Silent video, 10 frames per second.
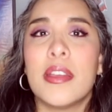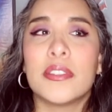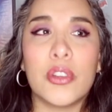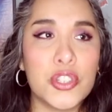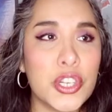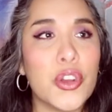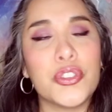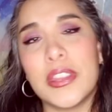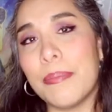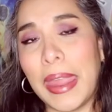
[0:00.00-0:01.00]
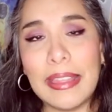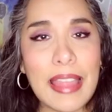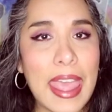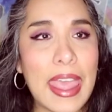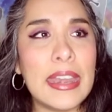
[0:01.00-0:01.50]
So she goes to the
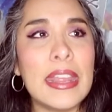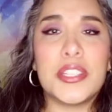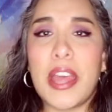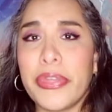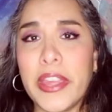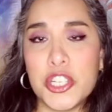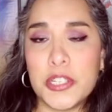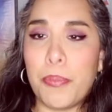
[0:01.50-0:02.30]
mainland. She's out there. She's